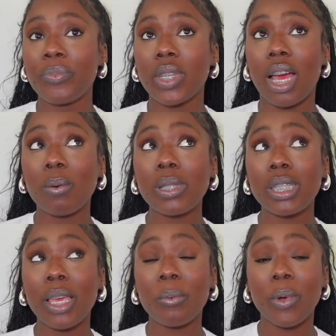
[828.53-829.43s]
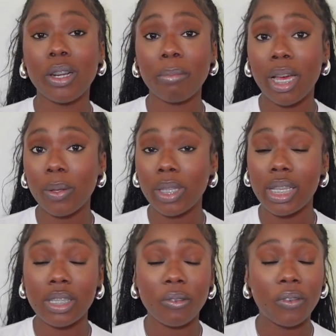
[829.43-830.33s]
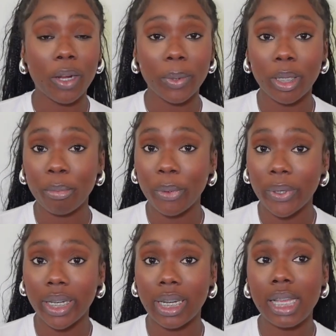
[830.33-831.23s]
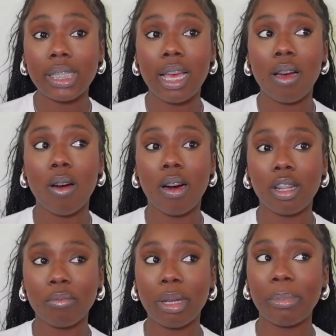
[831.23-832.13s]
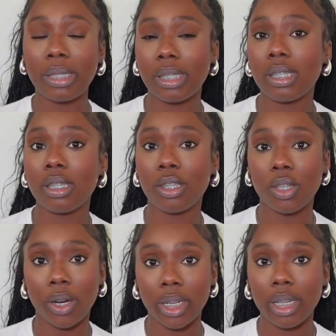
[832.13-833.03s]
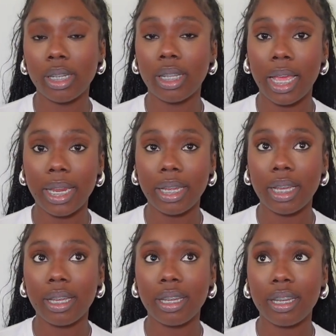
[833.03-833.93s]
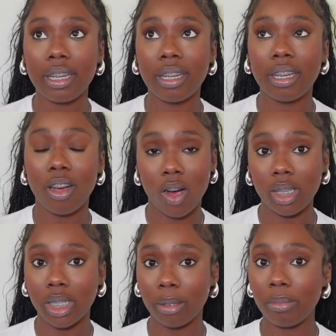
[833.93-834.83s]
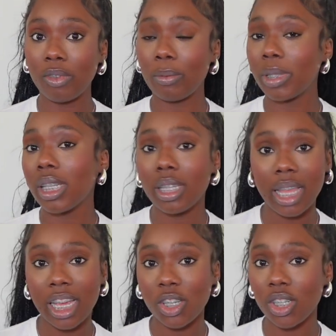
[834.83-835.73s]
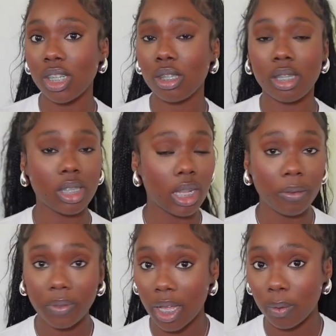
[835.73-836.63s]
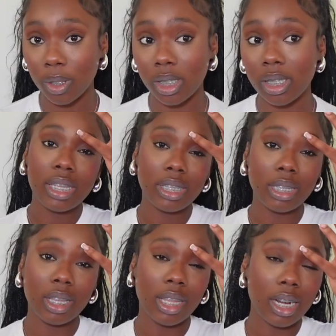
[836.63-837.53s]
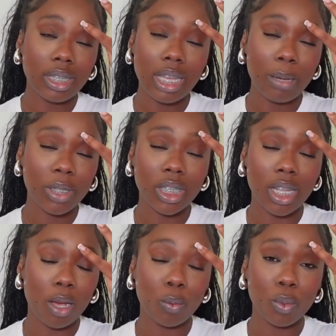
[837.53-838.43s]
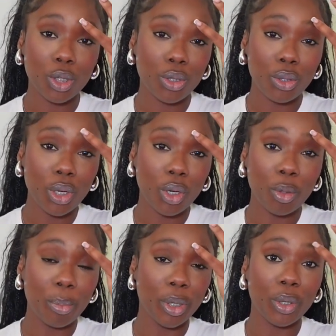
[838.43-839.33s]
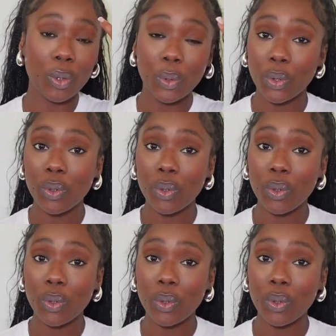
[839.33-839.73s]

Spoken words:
I would say word of mouth is very important. That's how all of my businesses started, like all of them, from selling lashes to selling flowers. So a lot of times it's not what you know, but who you